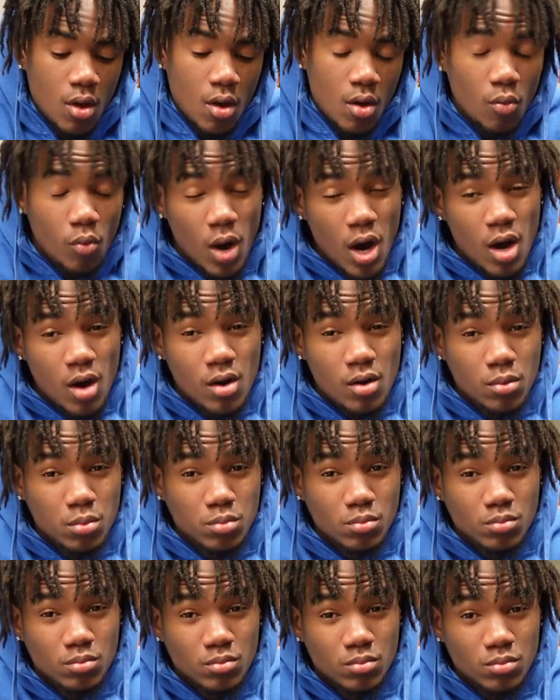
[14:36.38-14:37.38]

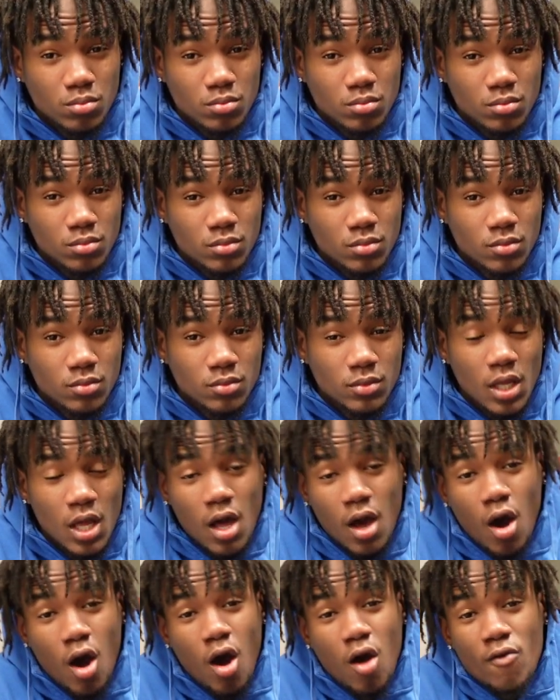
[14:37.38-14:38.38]
Well,
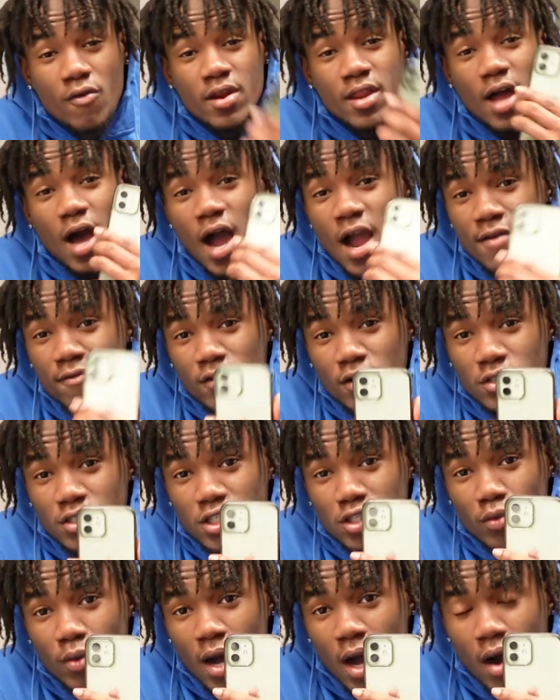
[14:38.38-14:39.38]
over the iPhone
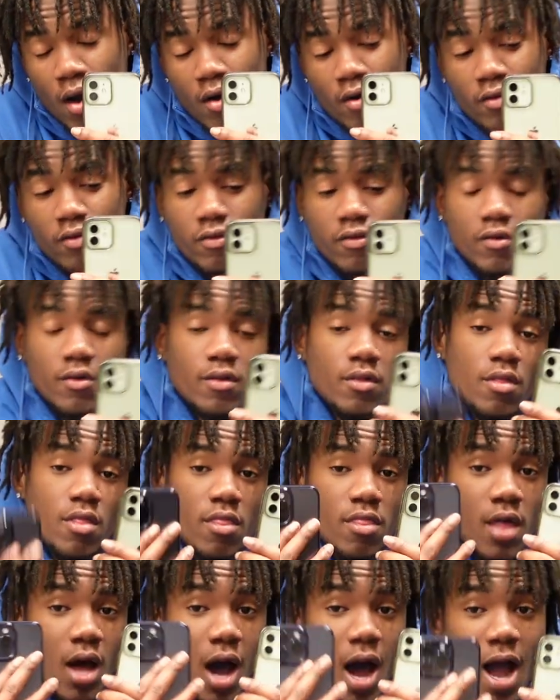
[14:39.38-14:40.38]
12,
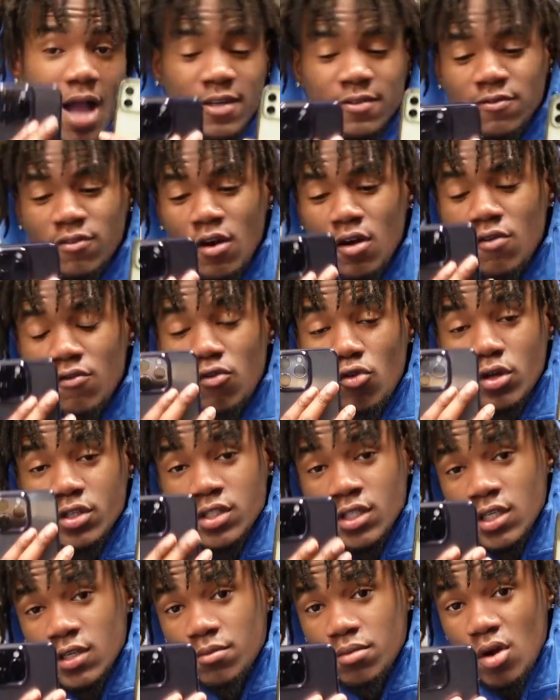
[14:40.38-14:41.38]
the iPhone
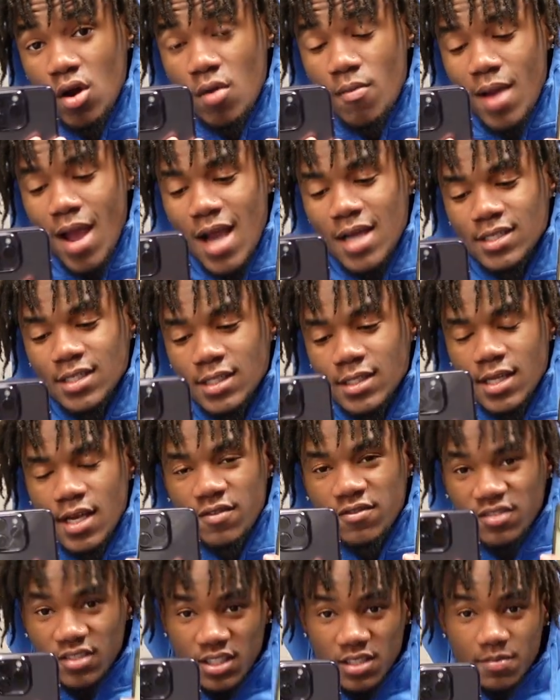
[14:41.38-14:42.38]
14 Pro Max has
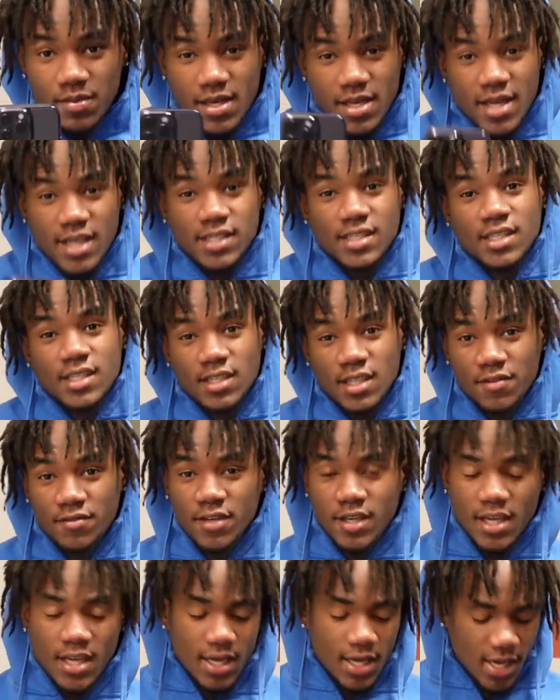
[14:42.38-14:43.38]
definitely been a
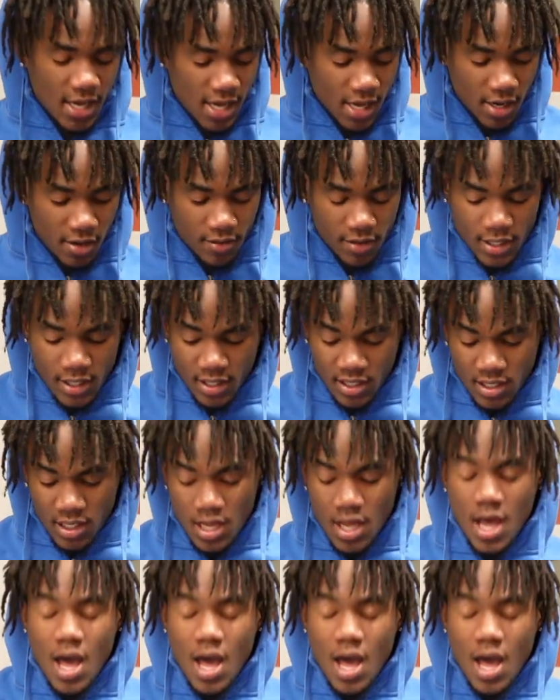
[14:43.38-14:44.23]
significant increase.